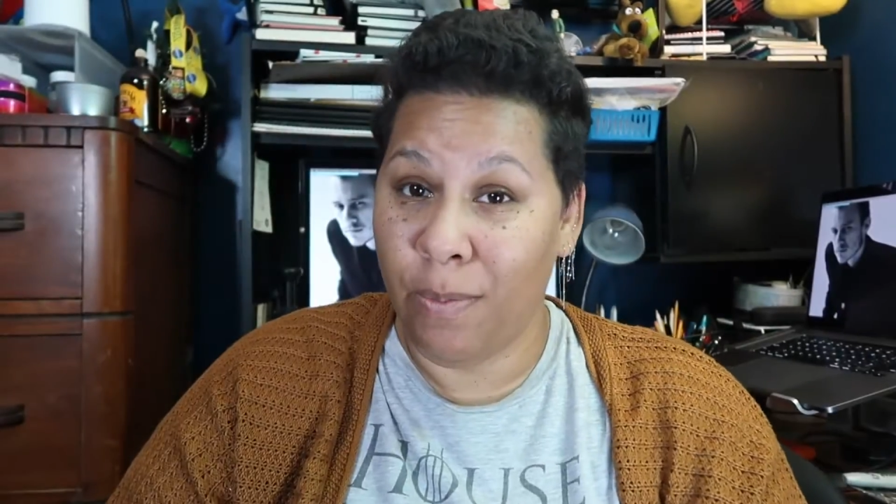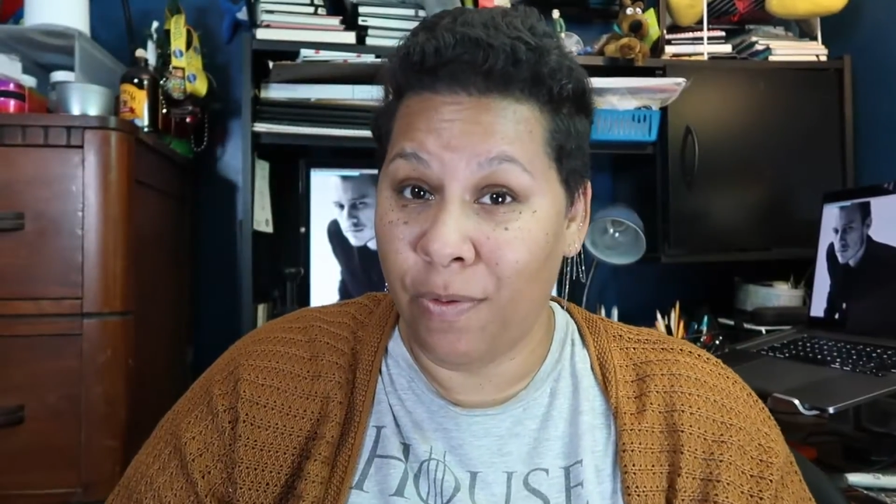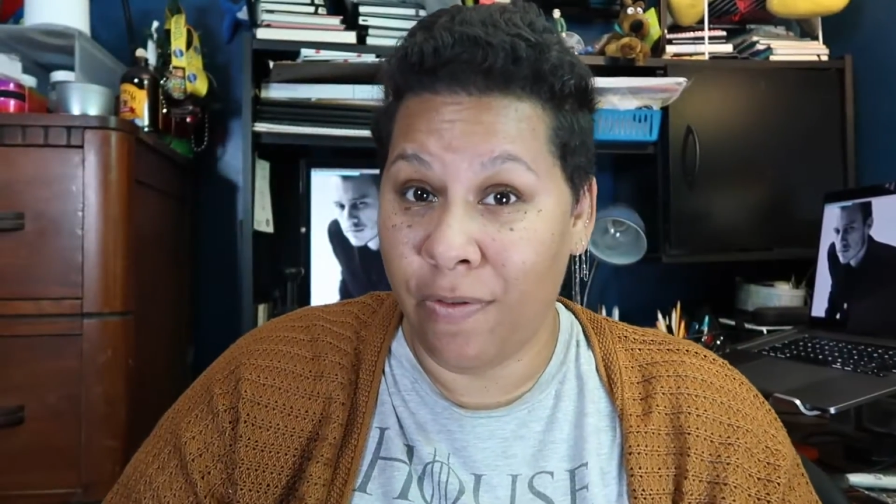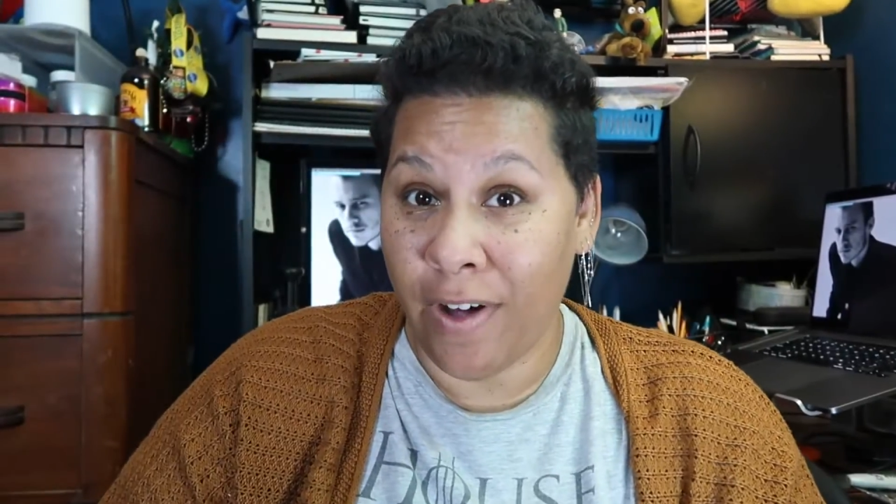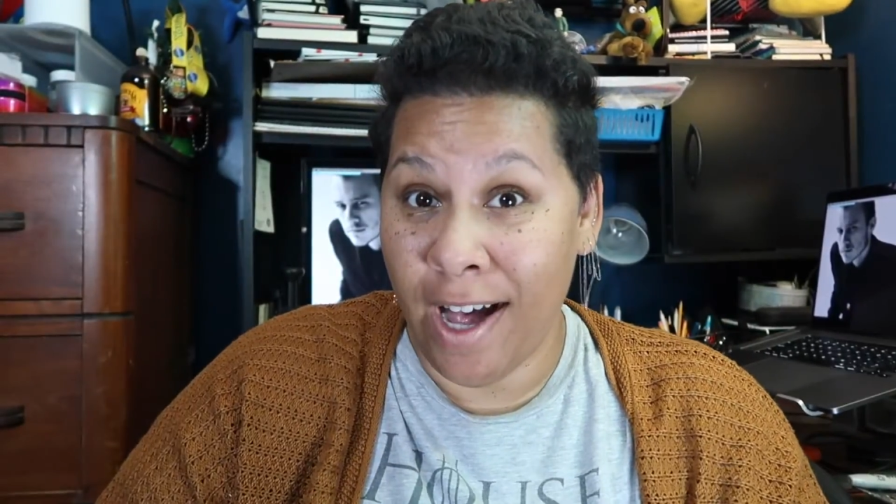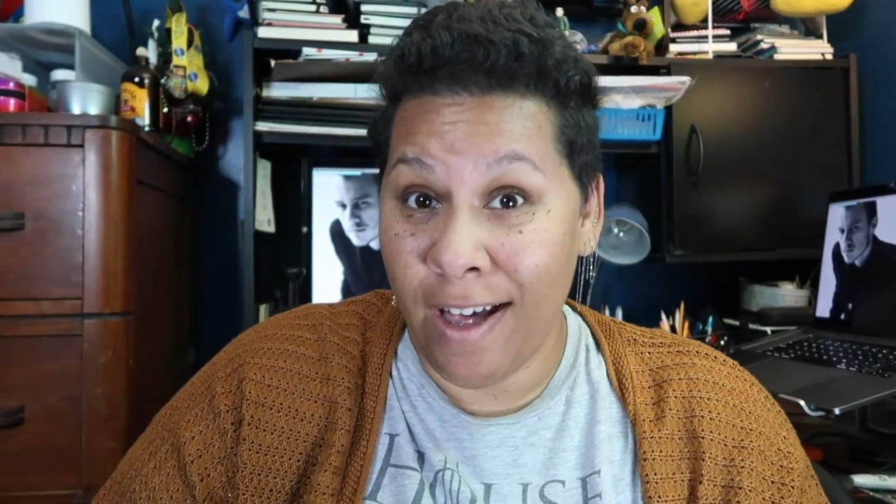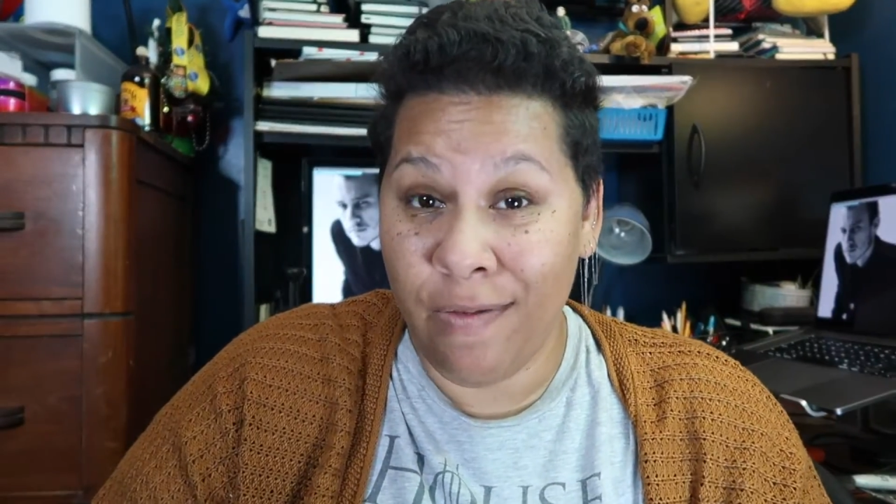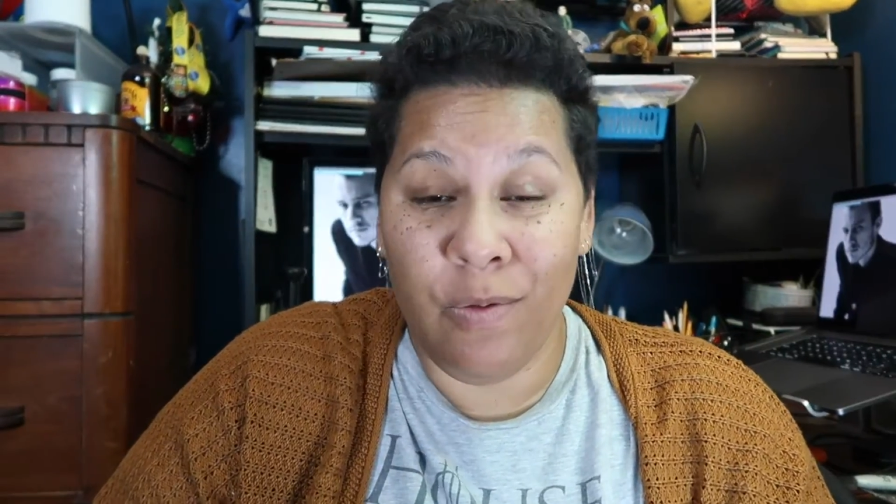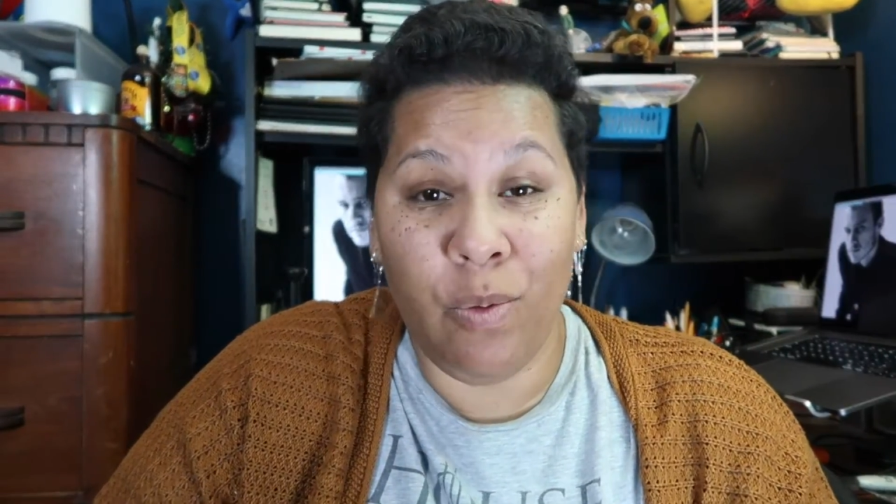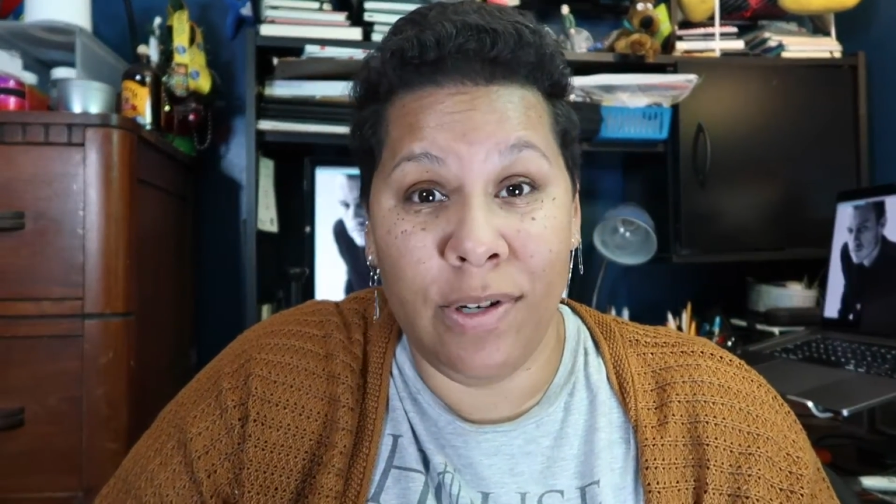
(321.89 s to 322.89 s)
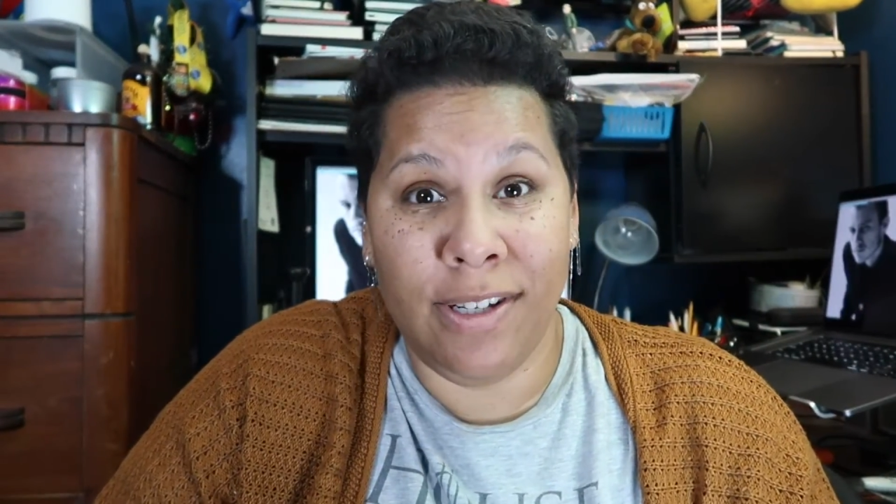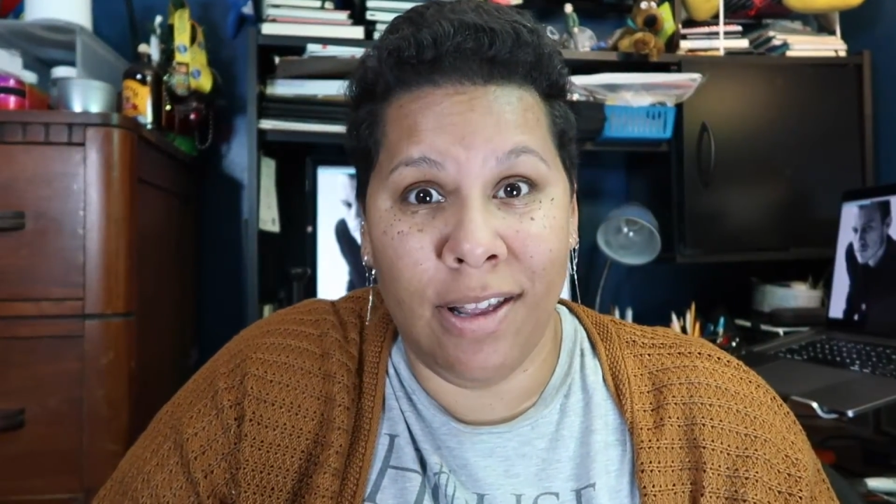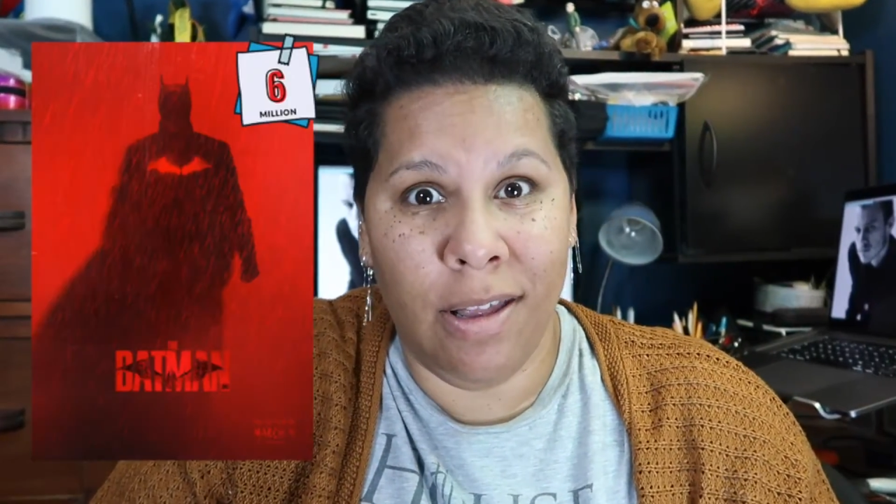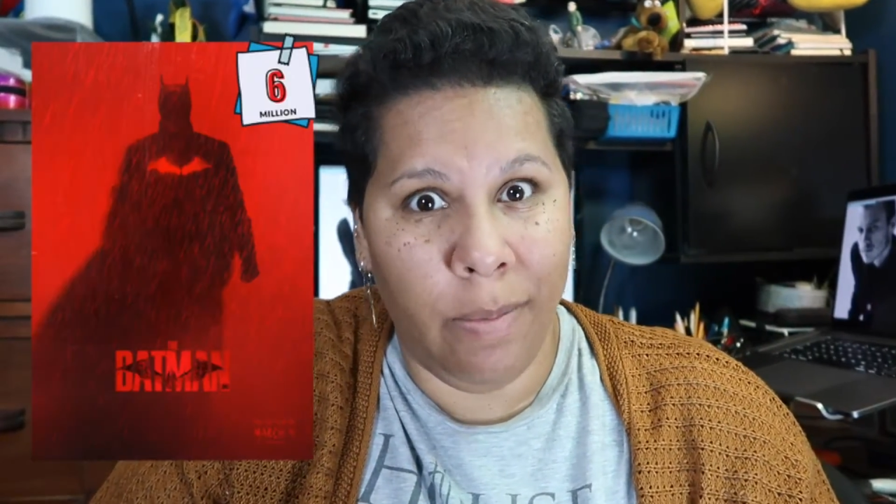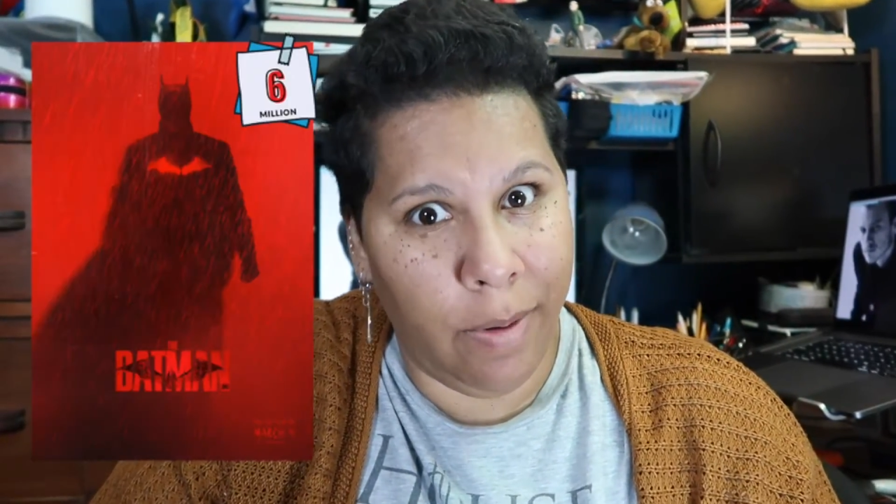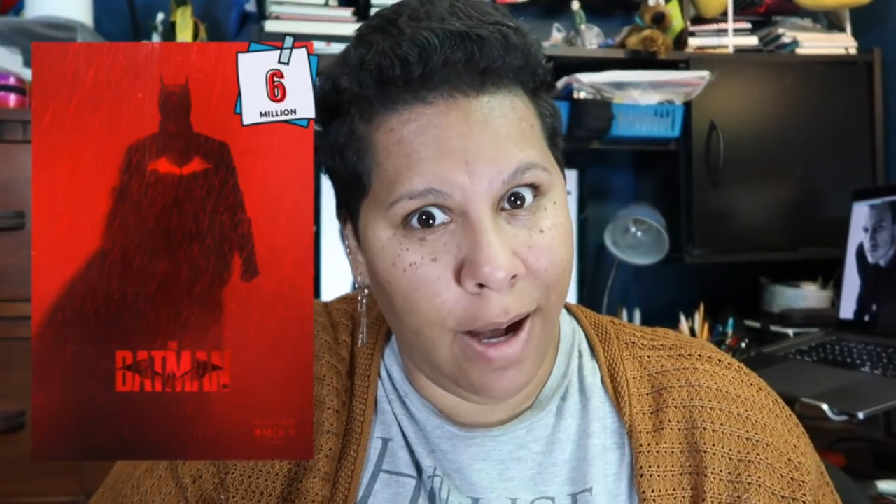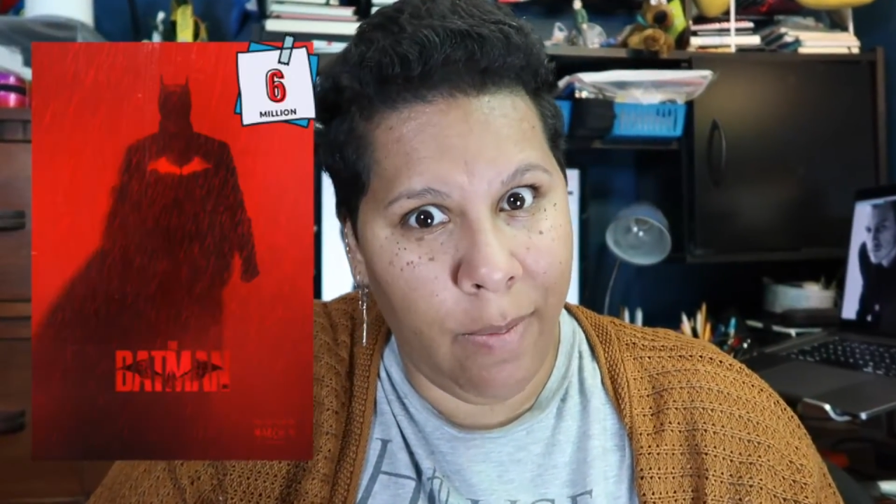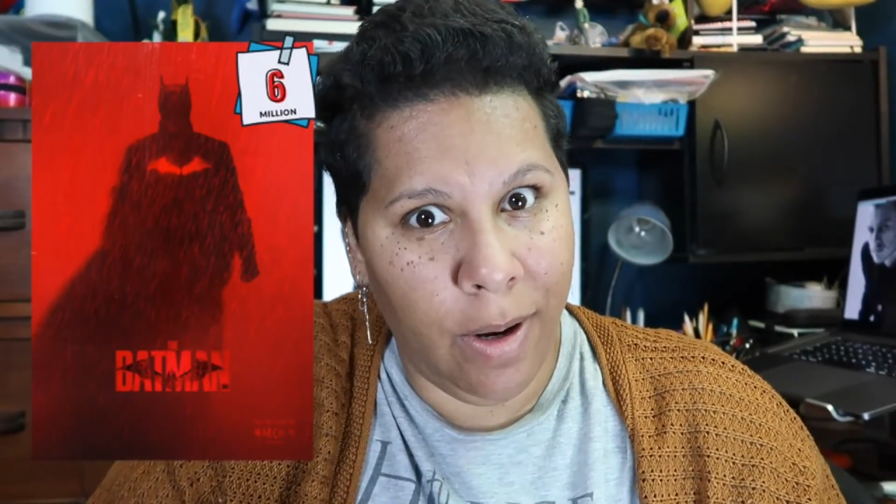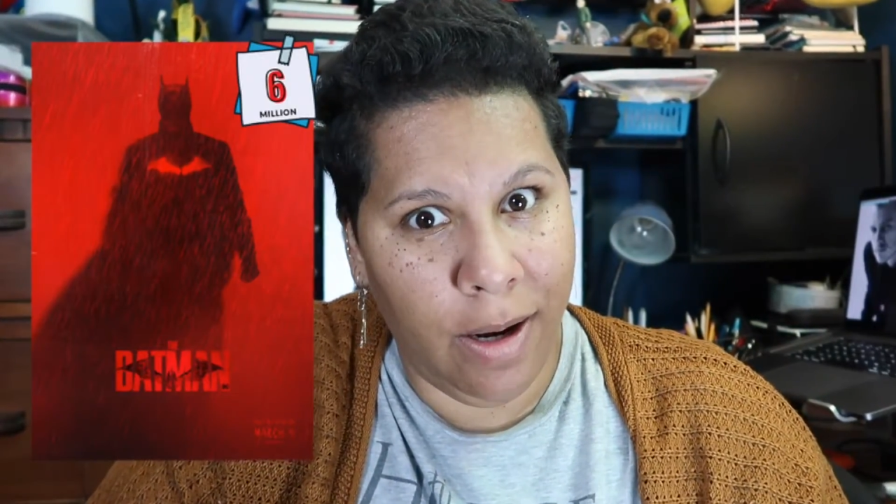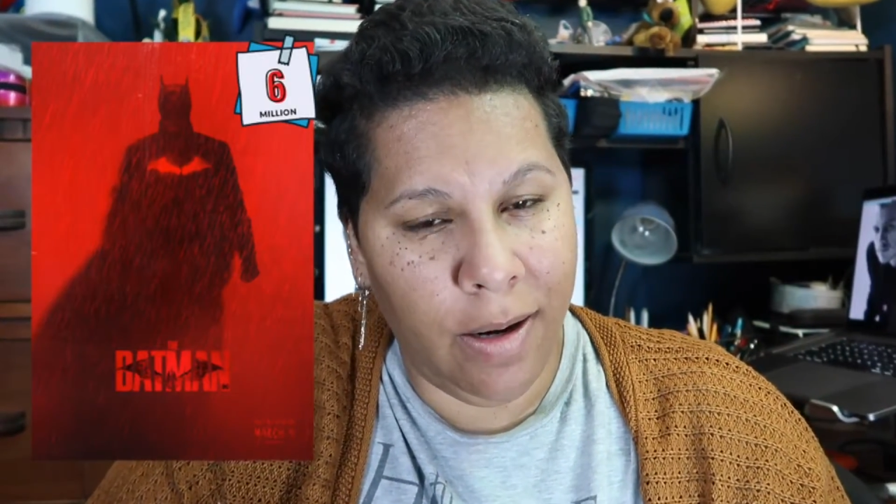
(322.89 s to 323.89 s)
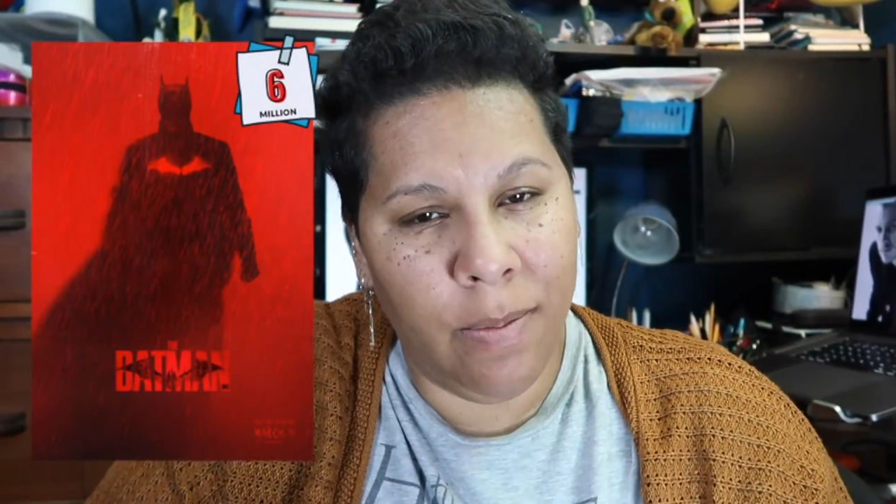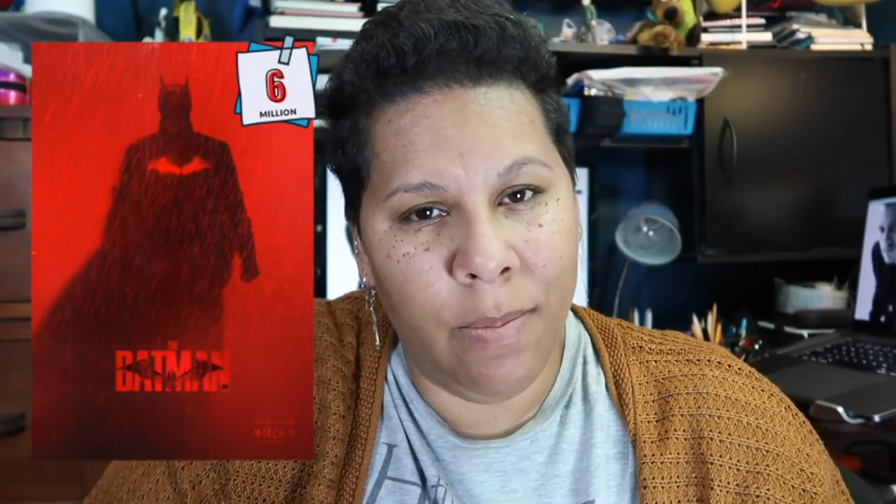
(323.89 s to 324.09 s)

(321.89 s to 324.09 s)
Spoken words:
number five was The Batman,